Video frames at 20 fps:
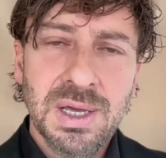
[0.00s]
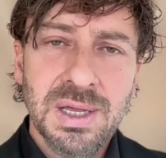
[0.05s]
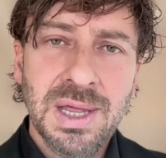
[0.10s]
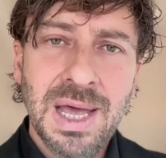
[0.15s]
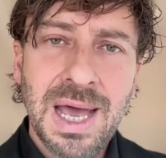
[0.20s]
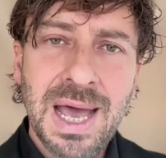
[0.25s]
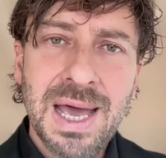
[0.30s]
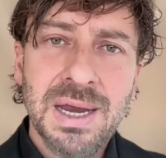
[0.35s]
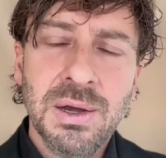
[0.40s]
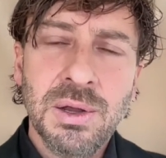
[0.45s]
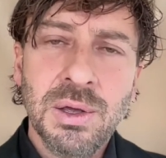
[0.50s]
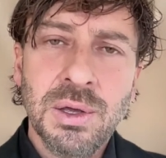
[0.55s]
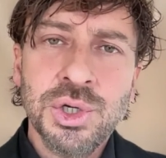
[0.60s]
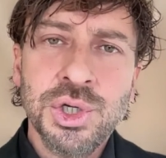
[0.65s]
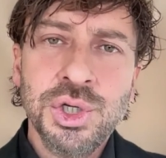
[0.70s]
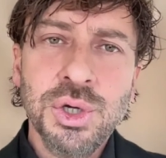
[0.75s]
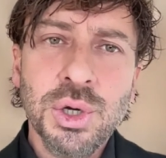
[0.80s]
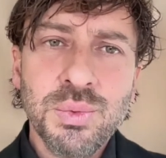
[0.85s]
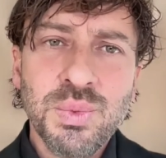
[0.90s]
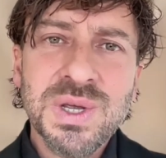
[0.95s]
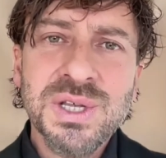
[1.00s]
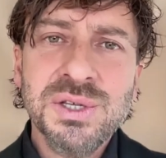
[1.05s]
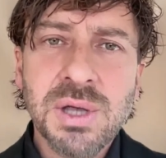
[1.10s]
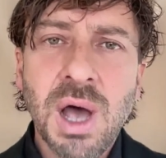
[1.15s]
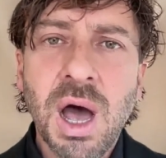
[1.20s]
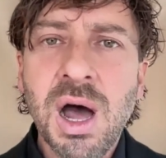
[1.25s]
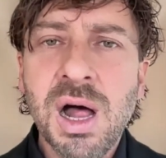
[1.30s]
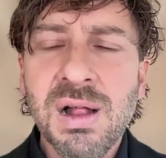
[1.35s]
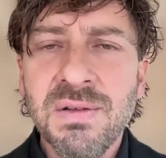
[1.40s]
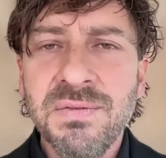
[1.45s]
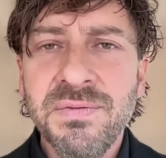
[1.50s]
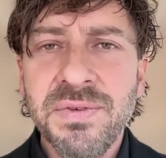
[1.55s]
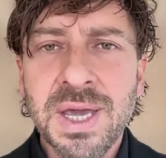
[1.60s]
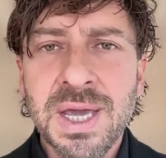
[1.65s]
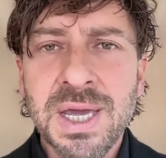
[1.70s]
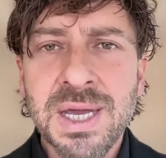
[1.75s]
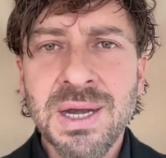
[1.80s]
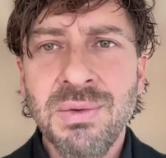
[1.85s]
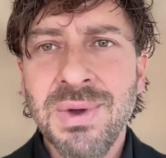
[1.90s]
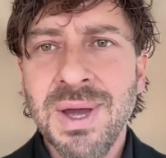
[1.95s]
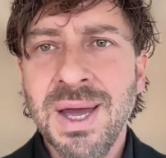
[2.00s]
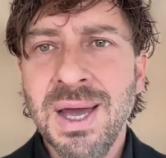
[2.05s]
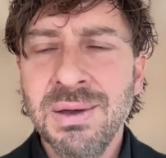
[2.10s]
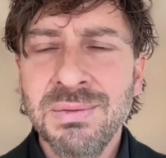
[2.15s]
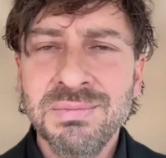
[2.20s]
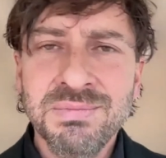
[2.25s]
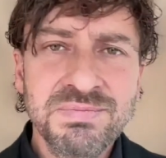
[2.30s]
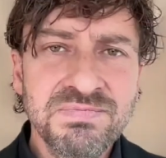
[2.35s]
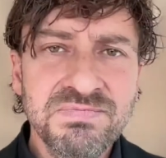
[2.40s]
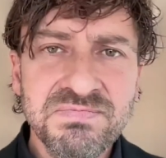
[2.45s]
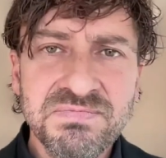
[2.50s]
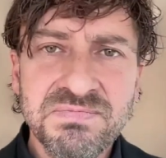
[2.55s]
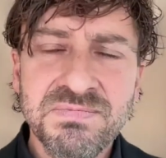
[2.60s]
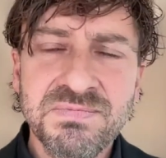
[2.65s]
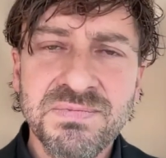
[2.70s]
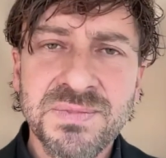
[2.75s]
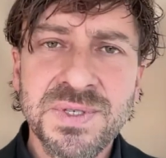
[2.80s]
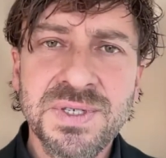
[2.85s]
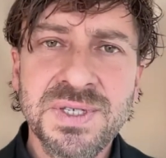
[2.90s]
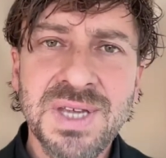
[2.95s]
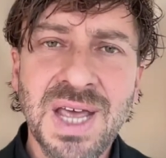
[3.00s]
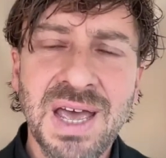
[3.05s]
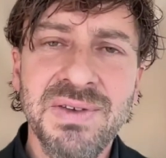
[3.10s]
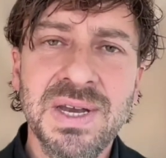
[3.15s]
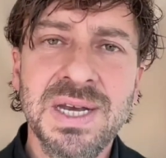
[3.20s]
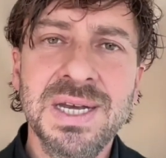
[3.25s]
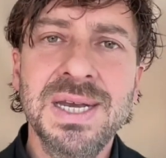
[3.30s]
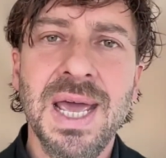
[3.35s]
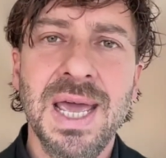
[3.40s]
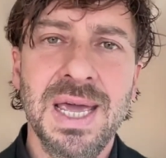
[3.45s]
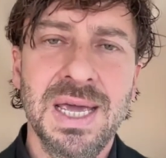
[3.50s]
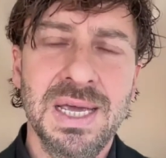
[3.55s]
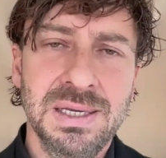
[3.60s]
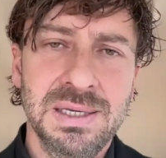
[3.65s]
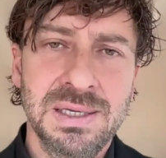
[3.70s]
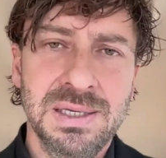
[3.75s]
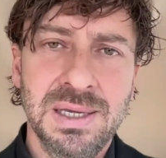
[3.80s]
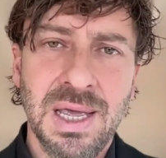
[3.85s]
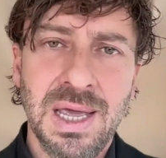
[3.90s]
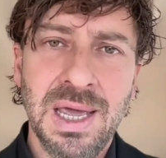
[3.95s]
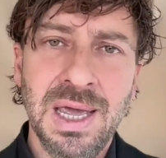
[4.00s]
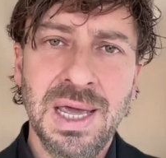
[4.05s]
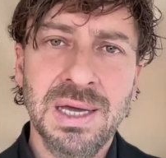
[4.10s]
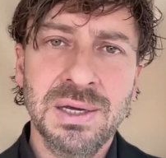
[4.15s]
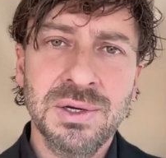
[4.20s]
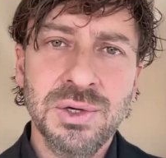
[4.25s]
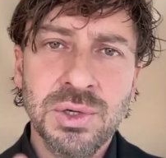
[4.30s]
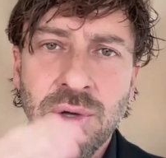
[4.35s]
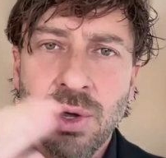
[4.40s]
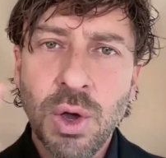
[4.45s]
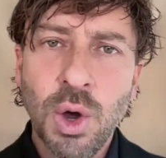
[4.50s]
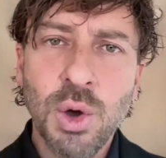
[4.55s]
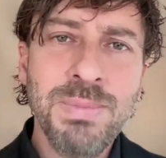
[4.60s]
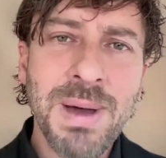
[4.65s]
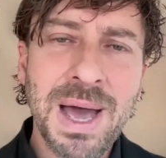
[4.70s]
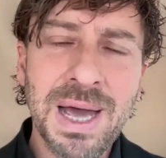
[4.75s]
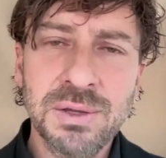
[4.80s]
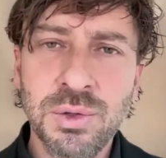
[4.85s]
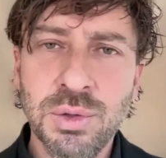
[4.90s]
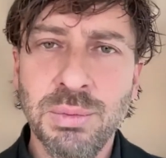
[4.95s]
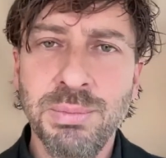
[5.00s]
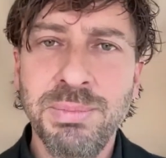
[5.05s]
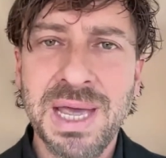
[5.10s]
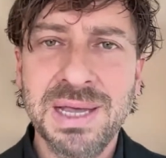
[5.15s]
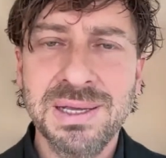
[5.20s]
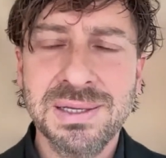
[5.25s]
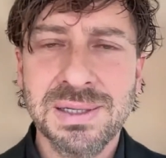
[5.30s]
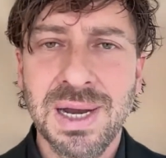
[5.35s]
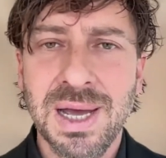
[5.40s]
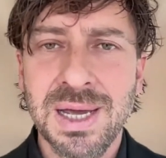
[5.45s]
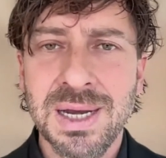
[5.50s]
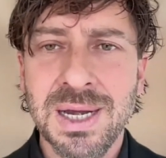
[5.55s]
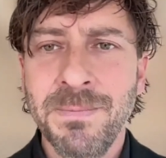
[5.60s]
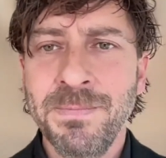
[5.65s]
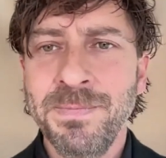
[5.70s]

that should resolve in around 7 days and go back to baseline.